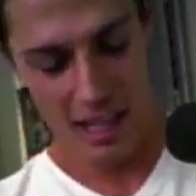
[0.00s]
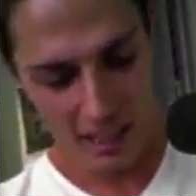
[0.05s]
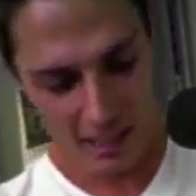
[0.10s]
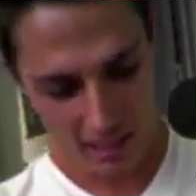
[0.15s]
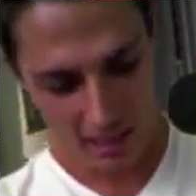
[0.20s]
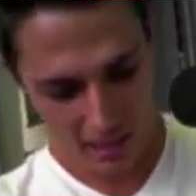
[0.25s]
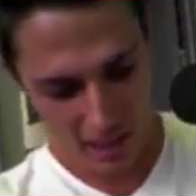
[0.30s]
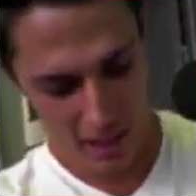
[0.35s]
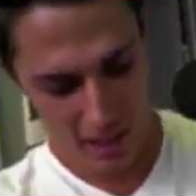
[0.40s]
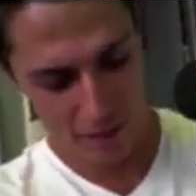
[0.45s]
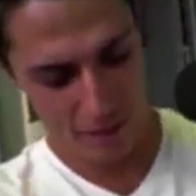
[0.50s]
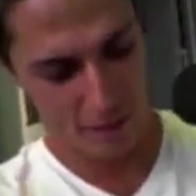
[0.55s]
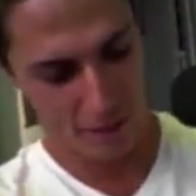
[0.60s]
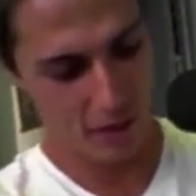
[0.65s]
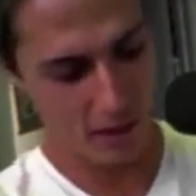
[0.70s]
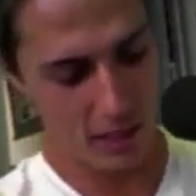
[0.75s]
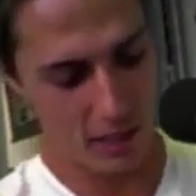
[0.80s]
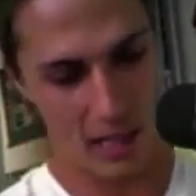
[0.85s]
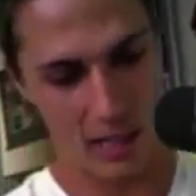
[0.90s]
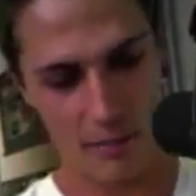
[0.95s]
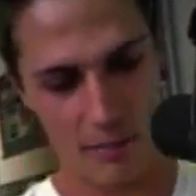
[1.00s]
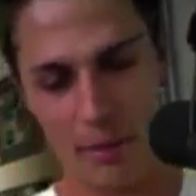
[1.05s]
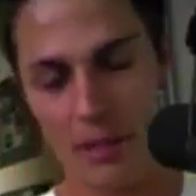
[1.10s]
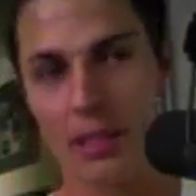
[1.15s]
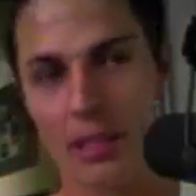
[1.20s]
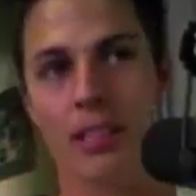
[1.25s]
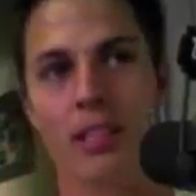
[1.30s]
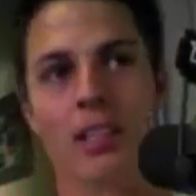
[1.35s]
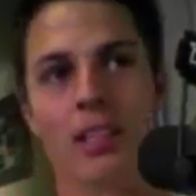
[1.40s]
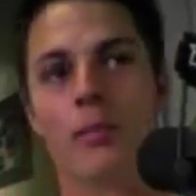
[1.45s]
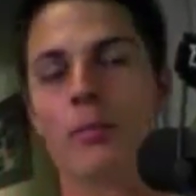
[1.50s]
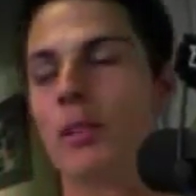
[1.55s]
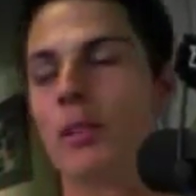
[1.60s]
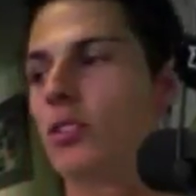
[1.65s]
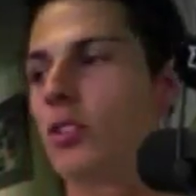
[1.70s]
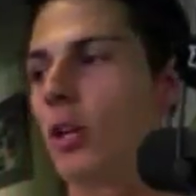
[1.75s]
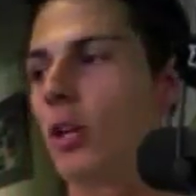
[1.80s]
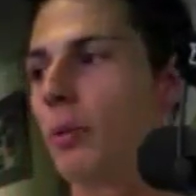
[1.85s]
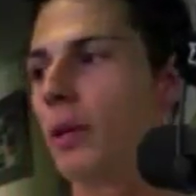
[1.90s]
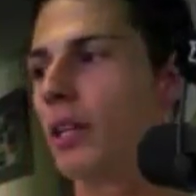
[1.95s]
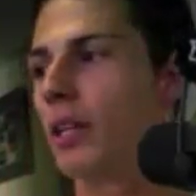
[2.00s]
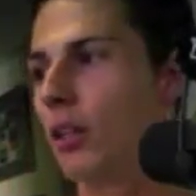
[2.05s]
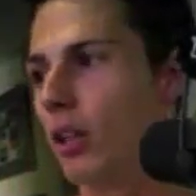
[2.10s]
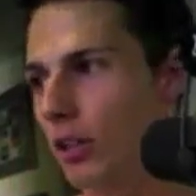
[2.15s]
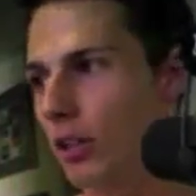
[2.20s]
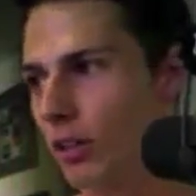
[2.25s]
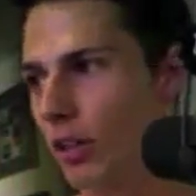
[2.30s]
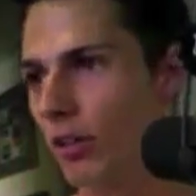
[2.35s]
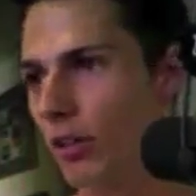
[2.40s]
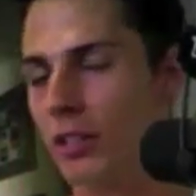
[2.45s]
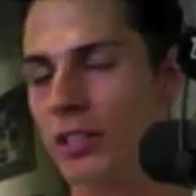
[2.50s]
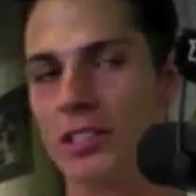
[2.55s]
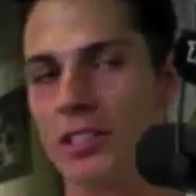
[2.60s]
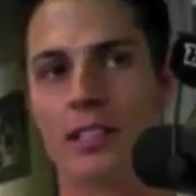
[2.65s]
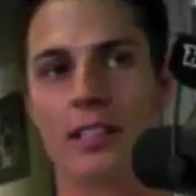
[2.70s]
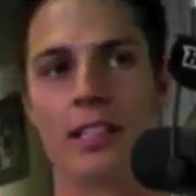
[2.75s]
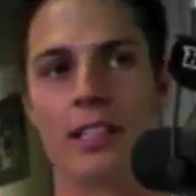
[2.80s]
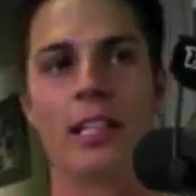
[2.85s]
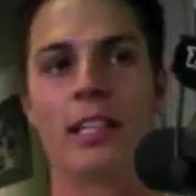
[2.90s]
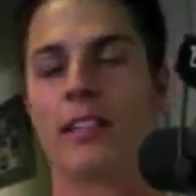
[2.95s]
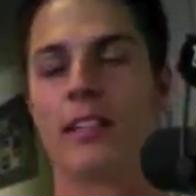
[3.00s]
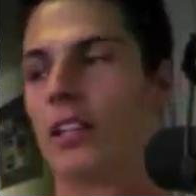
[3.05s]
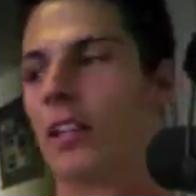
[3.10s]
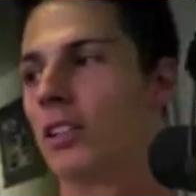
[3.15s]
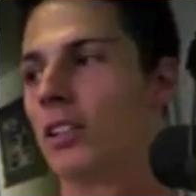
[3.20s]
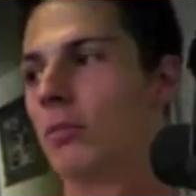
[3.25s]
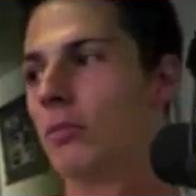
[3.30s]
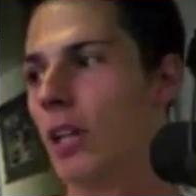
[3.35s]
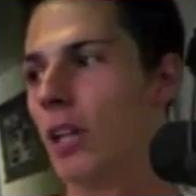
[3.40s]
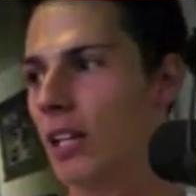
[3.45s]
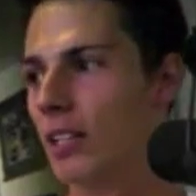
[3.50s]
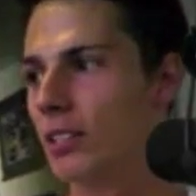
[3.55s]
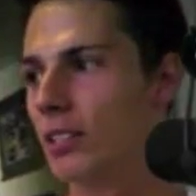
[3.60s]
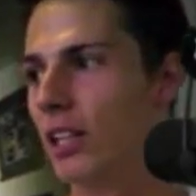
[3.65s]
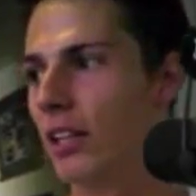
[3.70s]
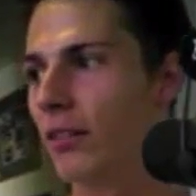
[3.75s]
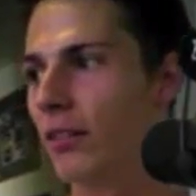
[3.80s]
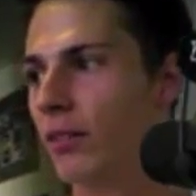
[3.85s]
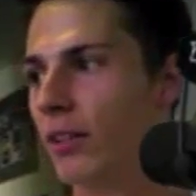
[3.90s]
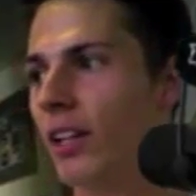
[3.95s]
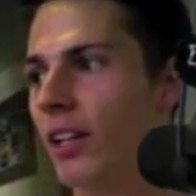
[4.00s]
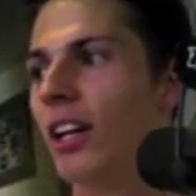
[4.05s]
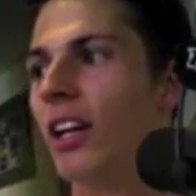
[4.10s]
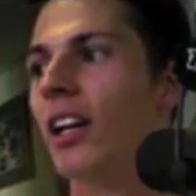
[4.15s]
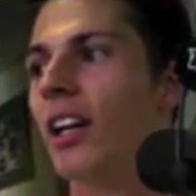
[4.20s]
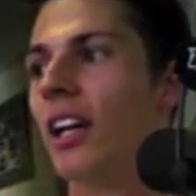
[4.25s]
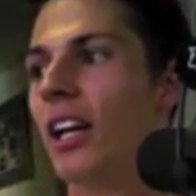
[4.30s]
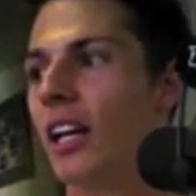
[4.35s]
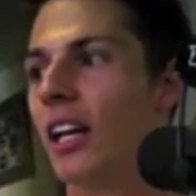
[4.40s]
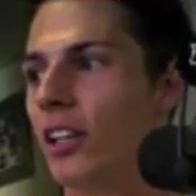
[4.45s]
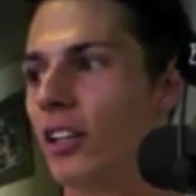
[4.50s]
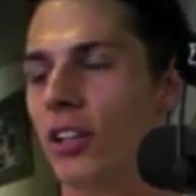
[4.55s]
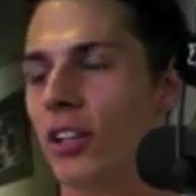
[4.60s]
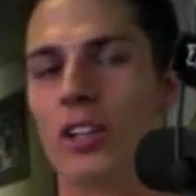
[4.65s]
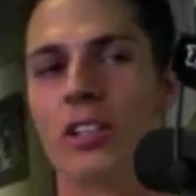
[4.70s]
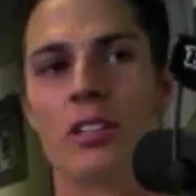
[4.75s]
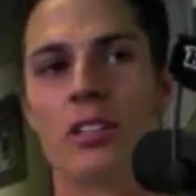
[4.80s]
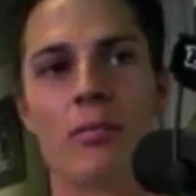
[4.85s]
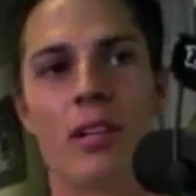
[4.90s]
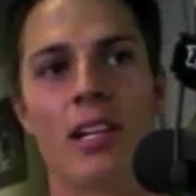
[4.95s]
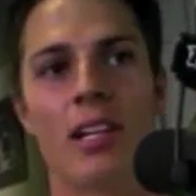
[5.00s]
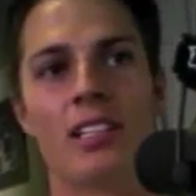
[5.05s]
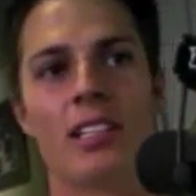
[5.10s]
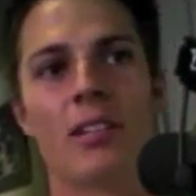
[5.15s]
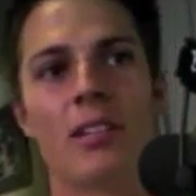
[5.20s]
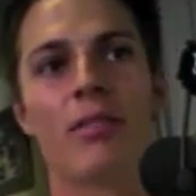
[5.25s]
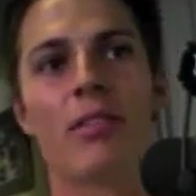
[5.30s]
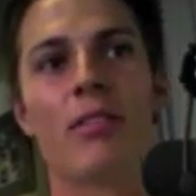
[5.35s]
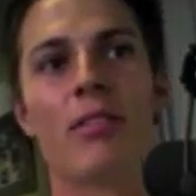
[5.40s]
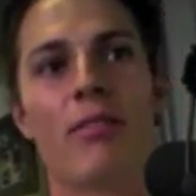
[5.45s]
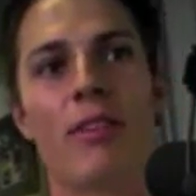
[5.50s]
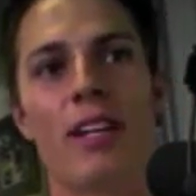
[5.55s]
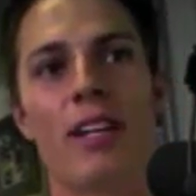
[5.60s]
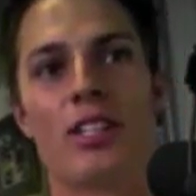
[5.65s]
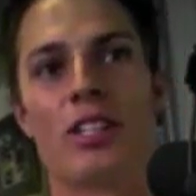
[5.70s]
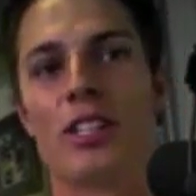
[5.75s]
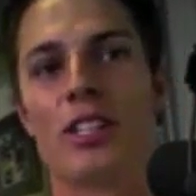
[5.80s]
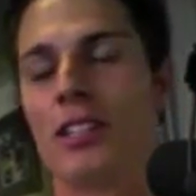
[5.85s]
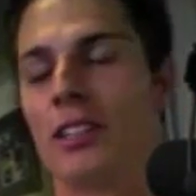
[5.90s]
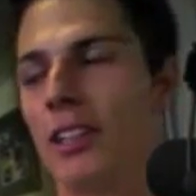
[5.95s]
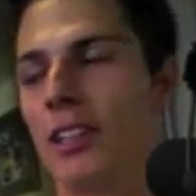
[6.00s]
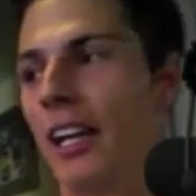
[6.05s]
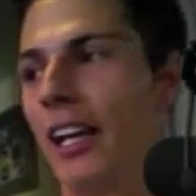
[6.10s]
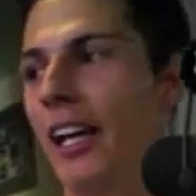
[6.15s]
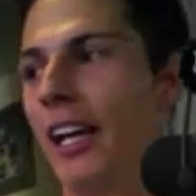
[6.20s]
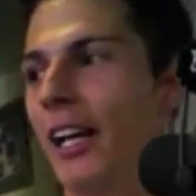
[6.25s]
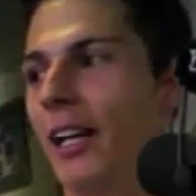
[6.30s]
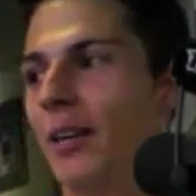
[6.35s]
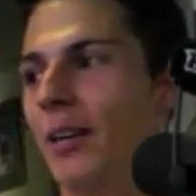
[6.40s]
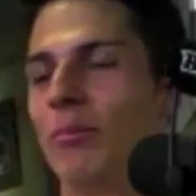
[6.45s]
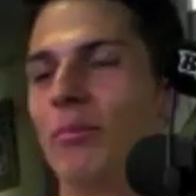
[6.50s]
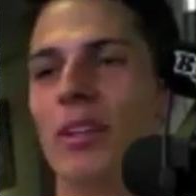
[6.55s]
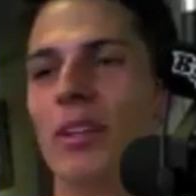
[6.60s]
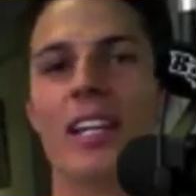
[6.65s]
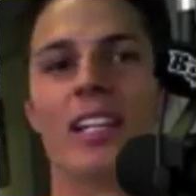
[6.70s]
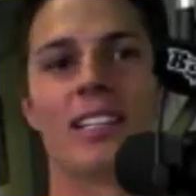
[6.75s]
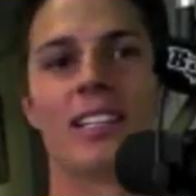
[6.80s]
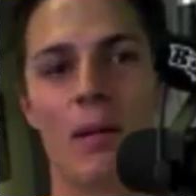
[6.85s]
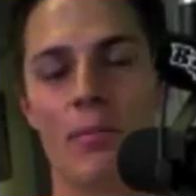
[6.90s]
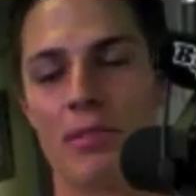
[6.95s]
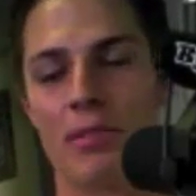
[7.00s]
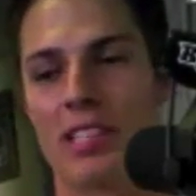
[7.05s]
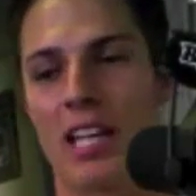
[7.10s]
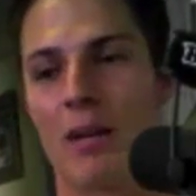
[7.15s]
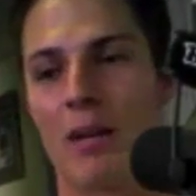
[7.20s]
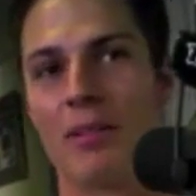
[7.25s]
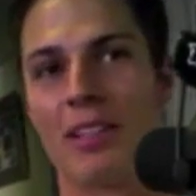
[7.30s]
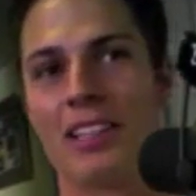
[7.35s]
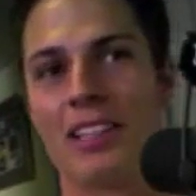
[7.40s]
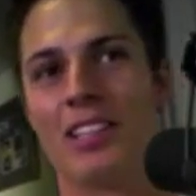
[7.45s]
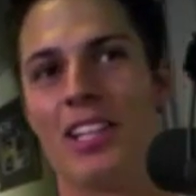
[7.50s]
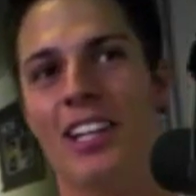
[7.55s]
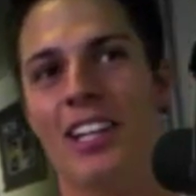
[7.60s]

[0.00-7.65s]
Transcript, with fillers: Hello, it's tough. can I have some Superga? I've been, I've been shopping at Cotton On recently. You want some Got some nice Cotton On's nice. Oh, it's nice, a Superga. Nice, different fashion. Oh, um, summer's coming.